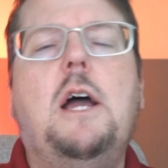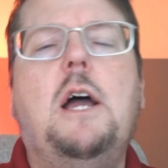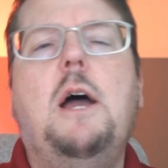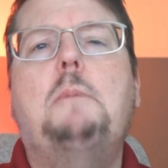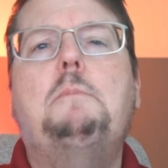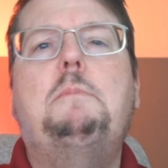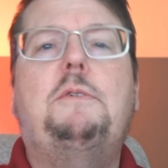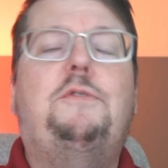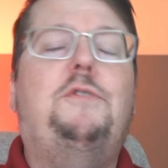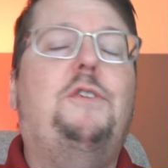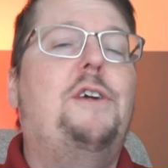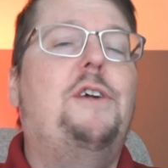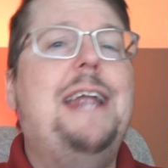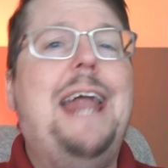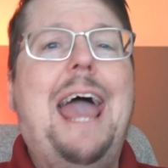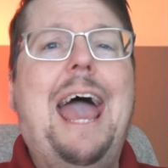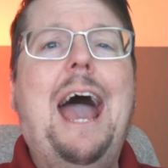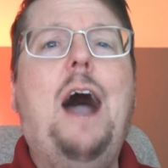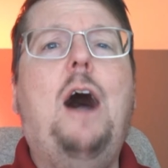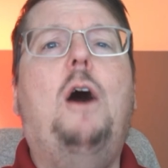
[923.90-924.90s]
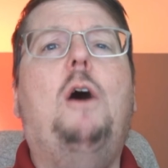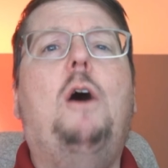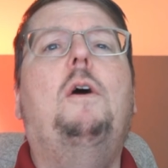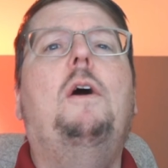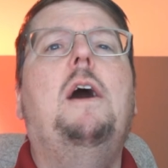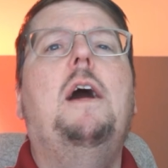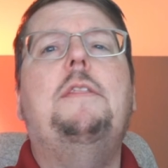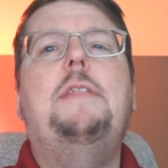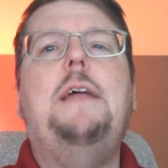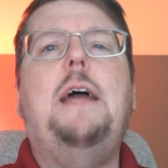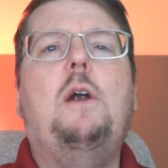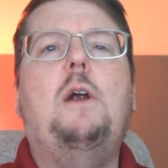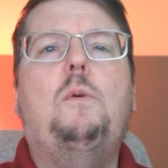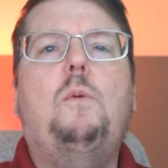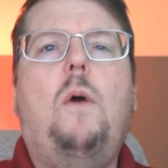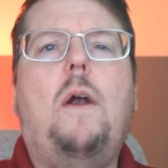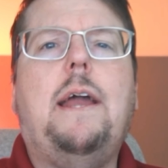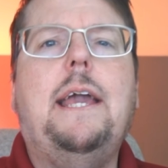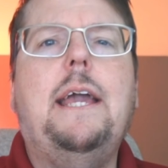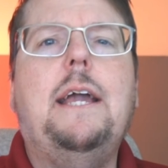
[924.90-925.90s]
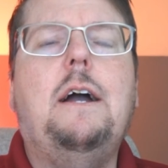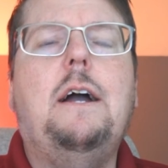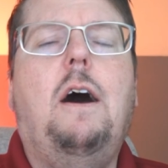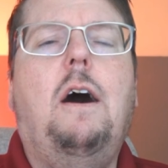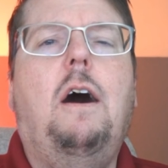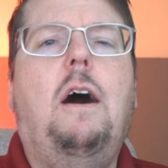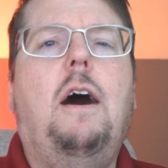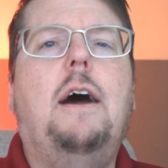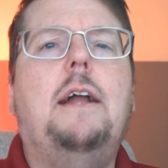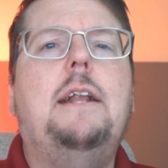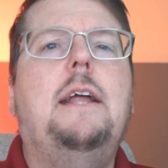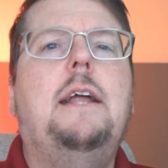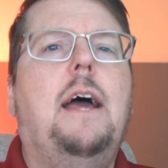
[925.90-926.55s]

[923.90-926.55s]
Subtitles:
But for now, they're working on